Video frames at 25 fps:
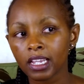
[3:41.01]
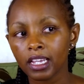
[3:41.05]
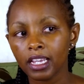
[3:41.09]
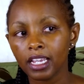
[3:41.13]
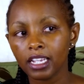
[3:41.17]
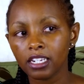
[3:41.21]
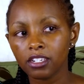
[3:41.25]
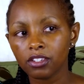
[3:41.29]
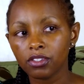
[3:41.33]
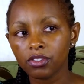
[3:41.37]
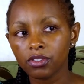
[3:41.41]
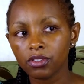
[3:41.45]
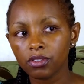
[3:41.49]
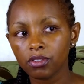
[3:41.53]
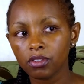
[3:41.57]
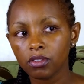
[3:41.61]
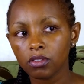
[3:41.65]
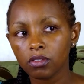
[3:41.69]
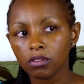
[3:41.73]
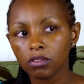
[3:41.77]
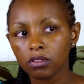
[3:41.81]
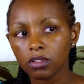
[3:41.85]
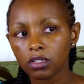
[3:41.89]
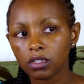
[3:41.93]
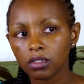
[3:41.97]
And
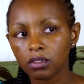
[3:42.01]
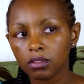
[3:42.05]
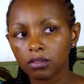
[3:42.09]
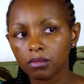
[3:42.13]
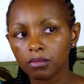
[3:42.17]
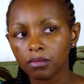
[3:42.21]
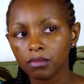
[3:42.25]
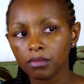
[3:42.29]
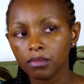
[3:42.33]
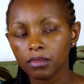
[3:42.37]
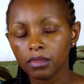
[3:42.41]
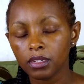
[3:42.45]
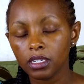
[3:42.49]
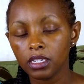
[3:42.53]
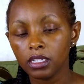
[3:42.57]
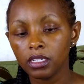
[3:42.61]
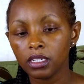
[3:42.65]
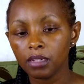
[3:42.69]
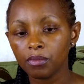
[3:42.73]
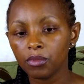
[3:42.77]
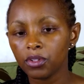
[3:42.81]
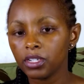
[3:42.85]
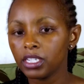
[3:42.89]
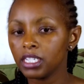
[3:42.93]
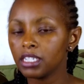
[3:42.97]
so in
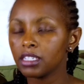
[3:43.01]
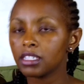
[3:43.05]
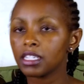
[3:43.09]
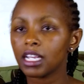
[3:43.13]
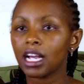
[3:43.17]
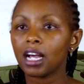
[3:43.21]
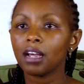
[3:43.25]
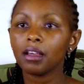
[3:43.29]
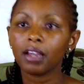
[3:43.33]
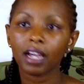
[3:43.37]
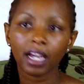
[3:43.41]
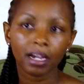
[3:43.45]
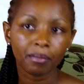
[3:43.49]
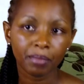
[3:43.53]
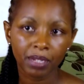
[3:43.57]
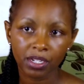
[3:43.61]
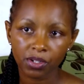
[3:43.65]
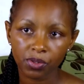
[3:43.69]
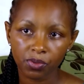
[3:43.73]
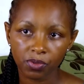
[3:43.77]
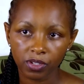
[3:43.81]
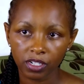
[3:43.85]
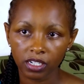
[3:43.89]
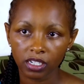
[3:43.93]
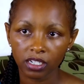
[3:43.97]
the mornings, I'm
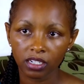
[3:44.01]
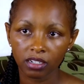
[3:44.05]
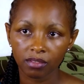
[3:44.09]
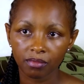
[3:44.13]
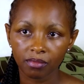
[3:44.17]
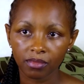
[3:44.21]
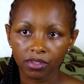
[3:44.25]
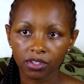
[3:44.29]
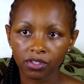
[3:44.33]
at work,